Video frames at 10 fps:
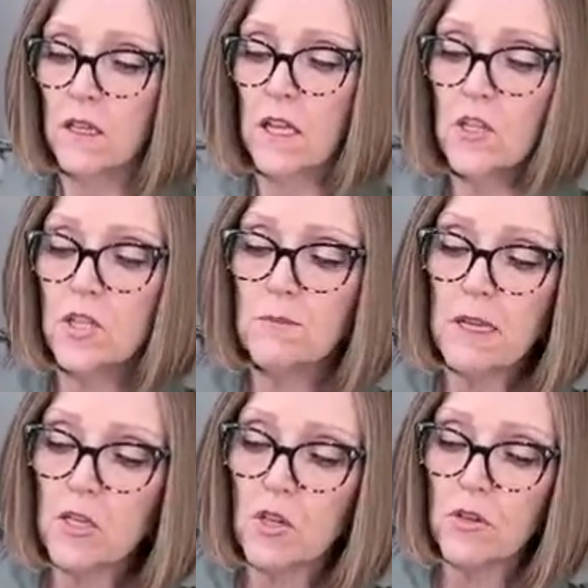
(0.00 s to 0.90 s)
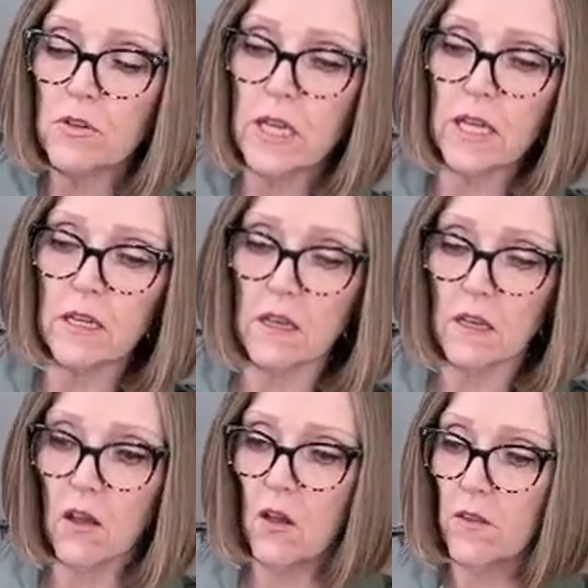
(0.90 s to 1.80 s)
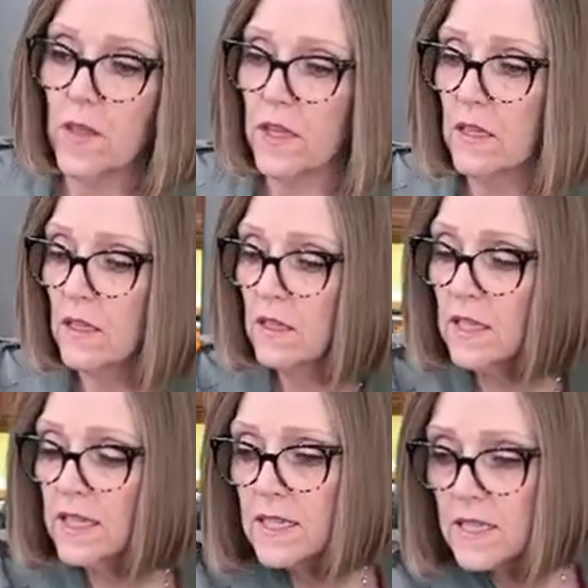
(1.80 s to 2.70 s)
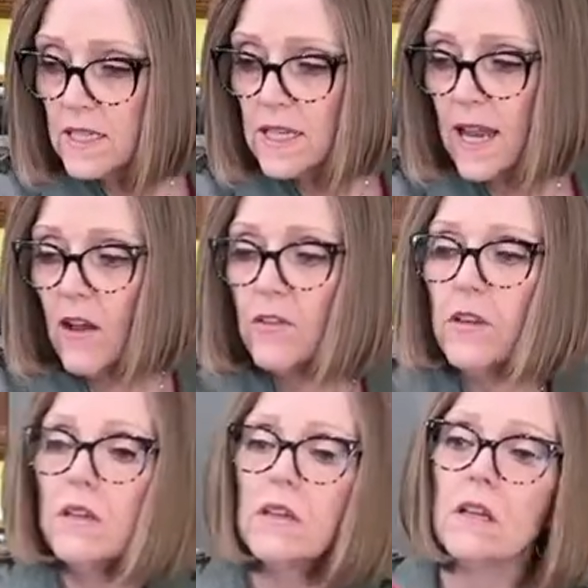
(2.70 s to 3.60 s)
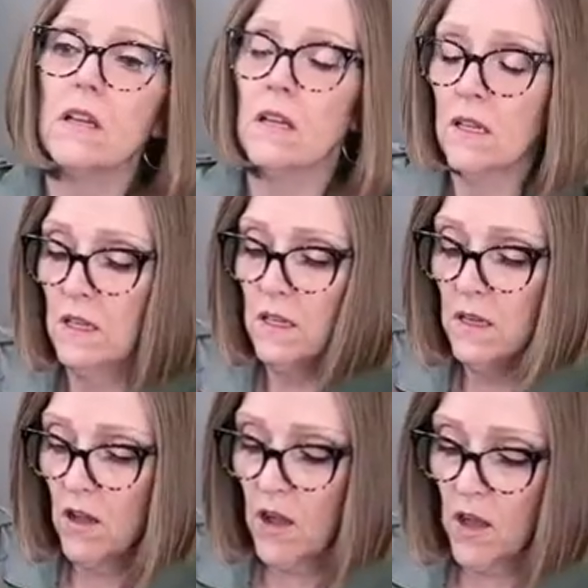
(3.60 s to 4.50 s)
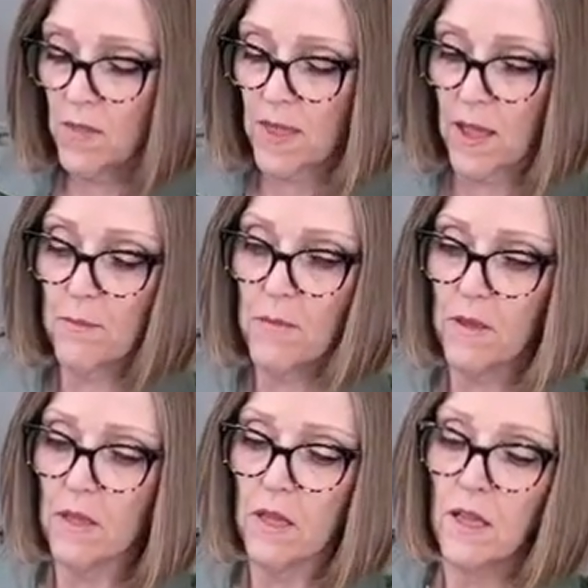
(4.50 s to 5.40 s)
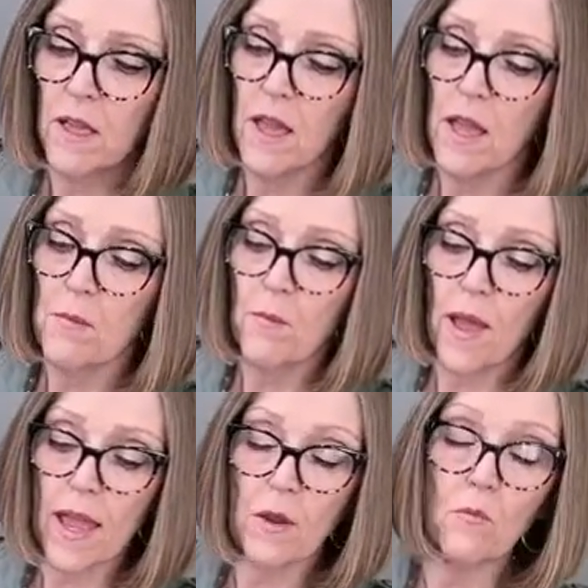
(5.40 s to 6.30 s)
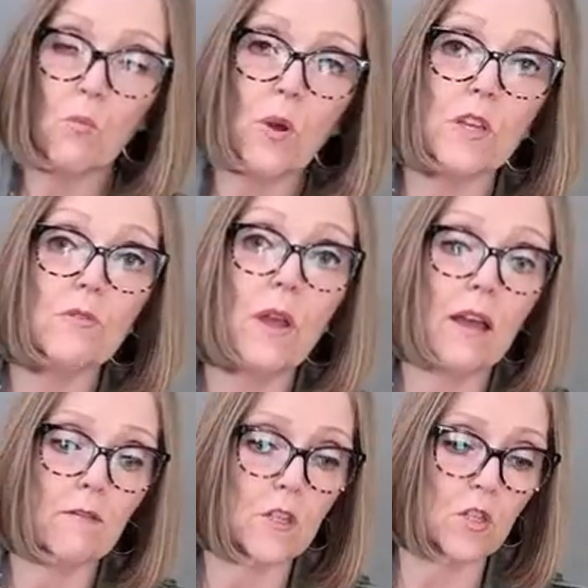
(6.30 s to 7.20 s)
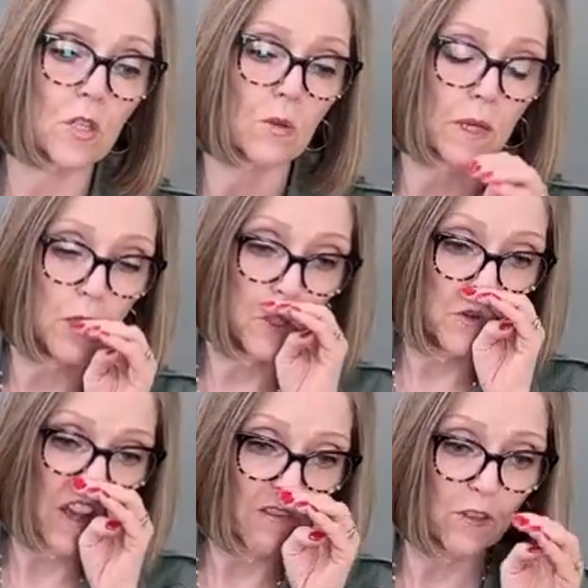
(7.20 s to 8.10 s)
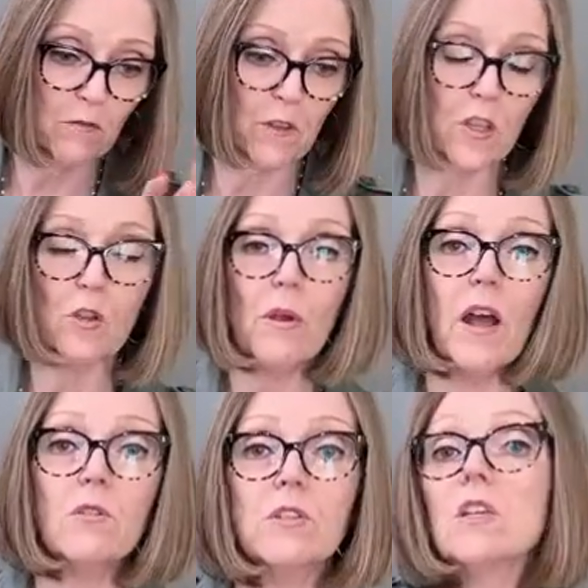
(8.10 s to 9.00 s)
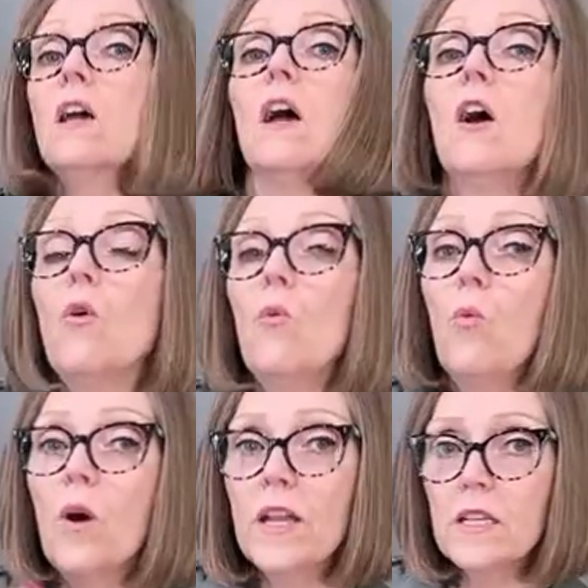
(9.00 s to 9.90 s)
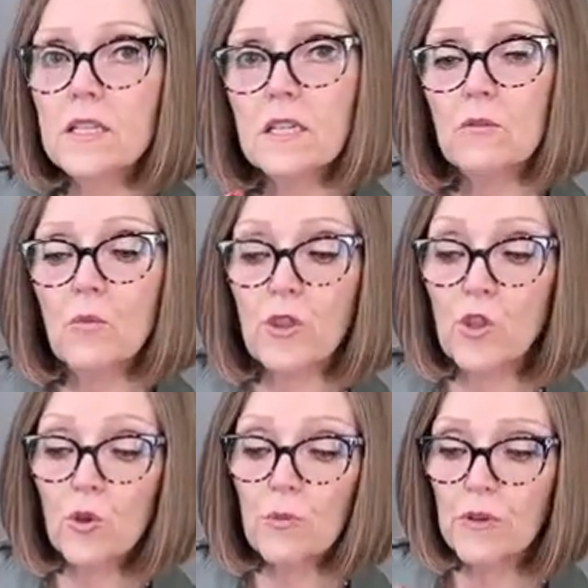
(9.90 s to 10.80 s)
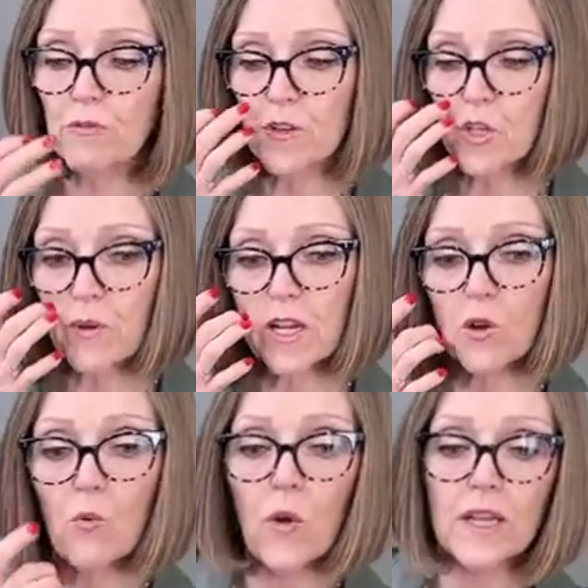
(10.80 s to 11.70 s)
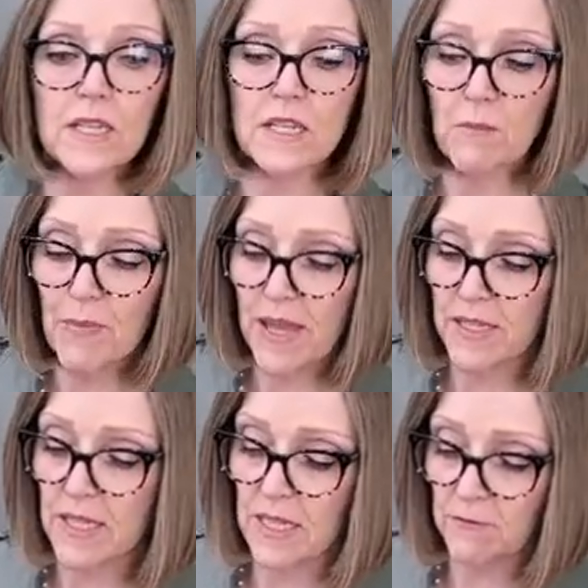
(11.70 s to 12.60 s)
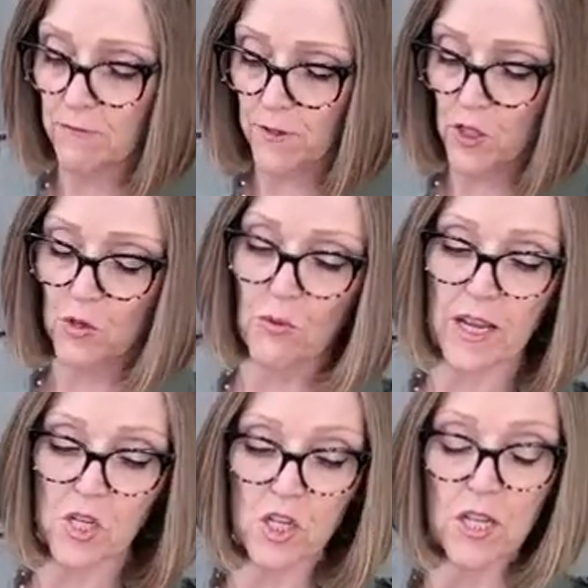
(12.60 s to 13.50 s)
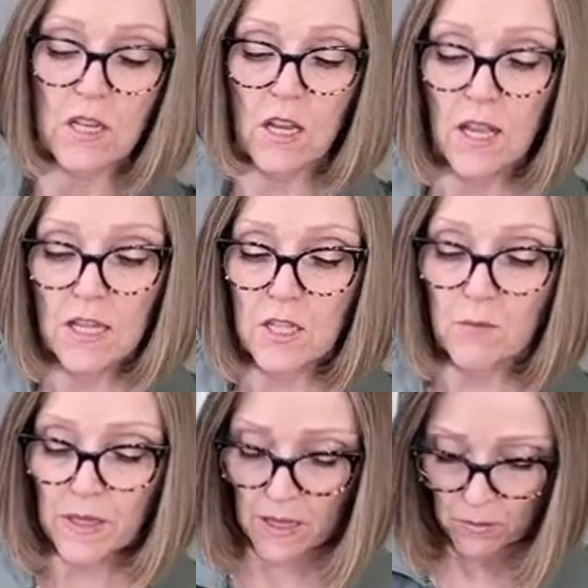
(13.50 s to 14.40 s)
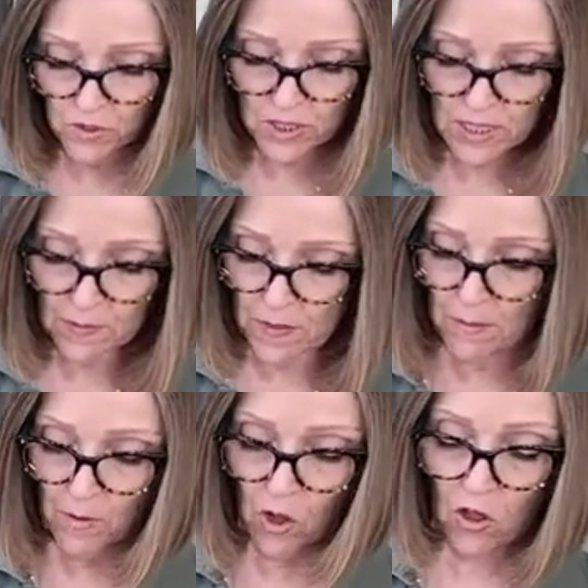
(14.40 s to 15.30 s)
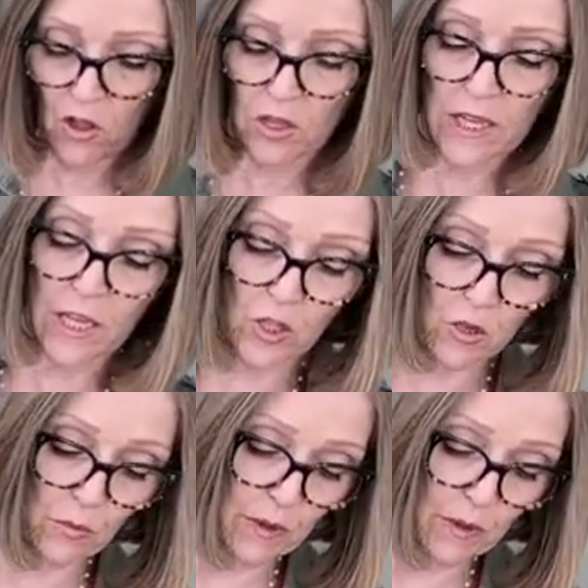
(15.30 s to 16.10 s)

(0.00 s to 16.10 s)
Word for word: And just make sure you get all the lids down on them. And what you have to do is you have to figure out what, with your refrigerator, what is the best configuration to be able to get them all in your